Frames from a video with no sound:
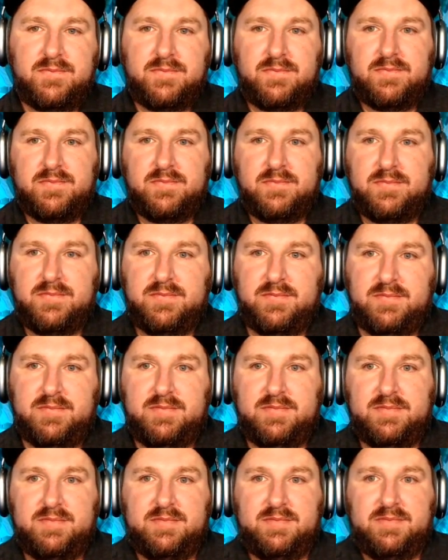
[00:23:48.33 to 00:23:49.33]

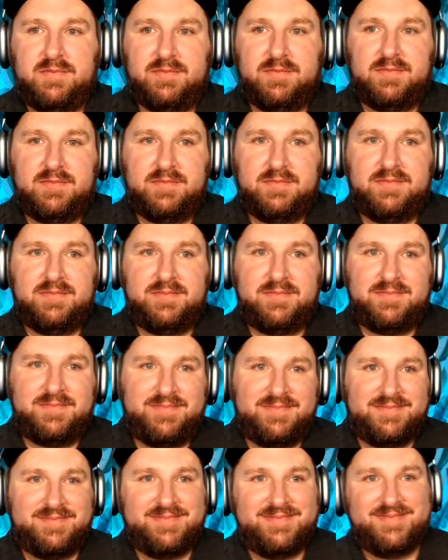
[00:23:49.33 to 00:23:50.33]

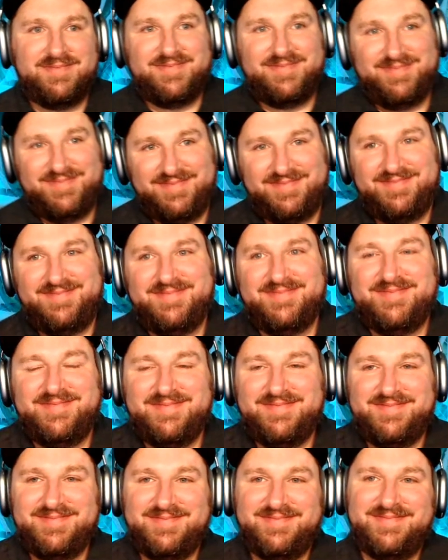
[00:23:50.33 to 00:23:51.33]

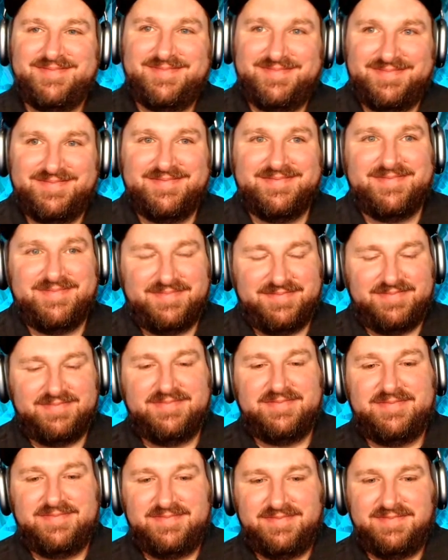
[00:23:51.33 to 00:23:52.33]

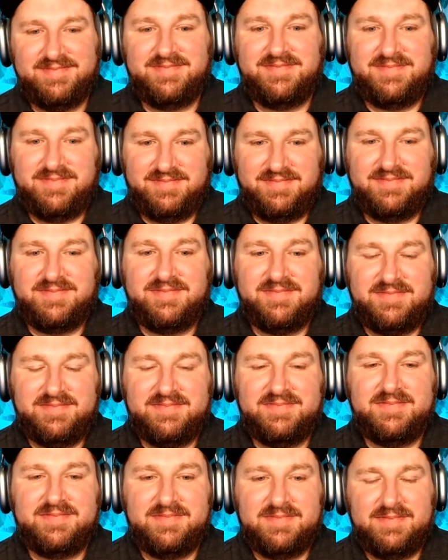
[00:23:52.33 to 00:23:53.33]

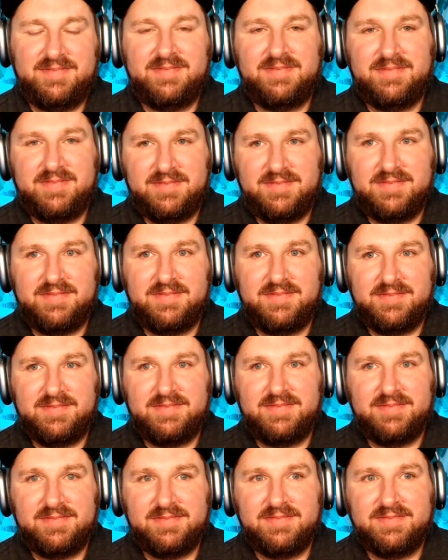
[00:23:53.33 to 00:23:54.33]

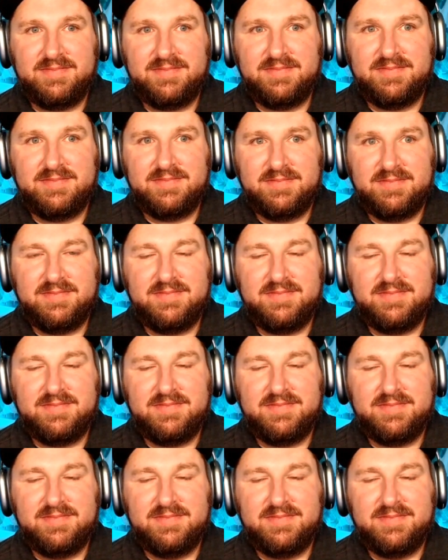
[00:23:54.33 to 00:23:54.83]
(silent)